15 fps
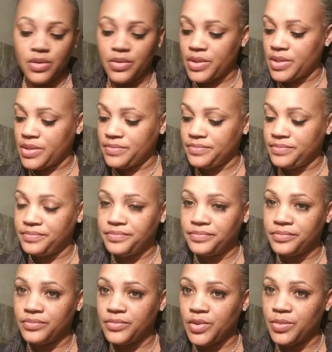all right,
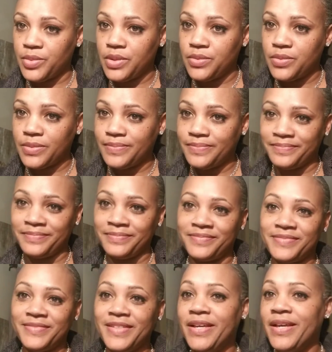what are we
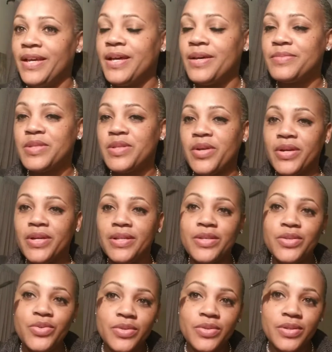doing? I'm sorry.
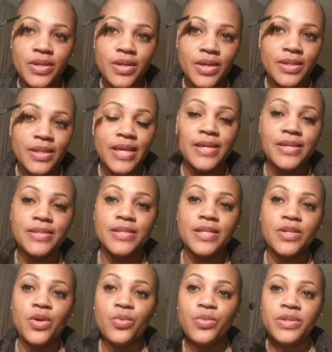And then and like I
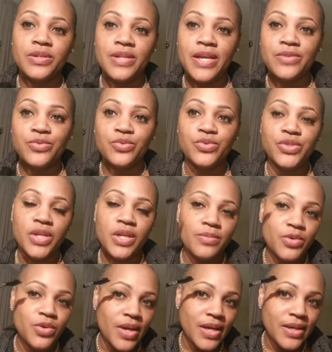said, go with the natural
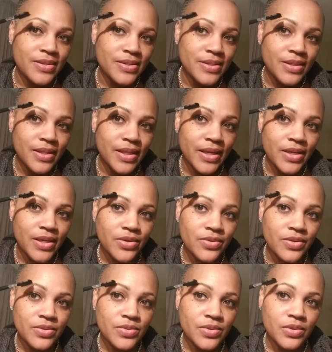shape. You guys see, like
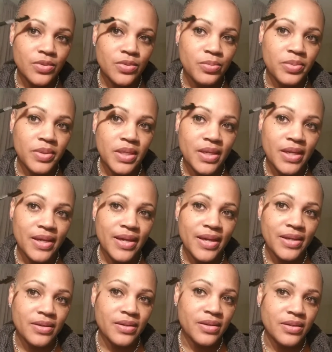here, there's a little peak. I
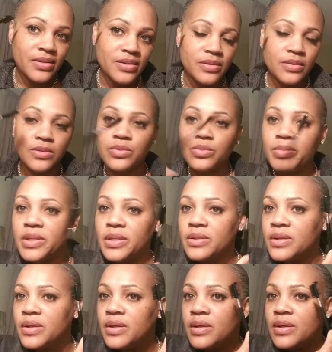kind of cut it a little
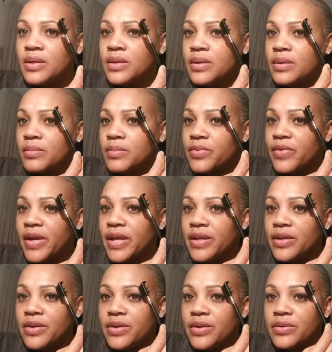bit. But
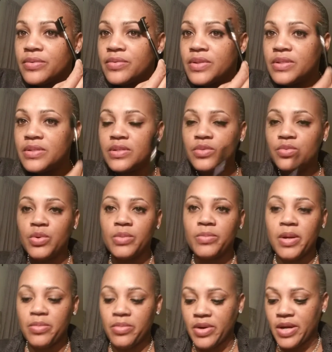right here, this is
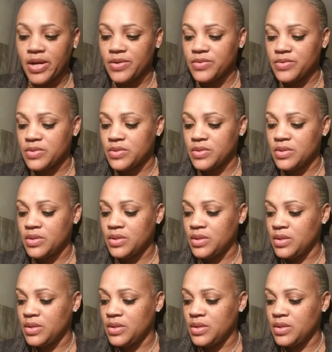where my brows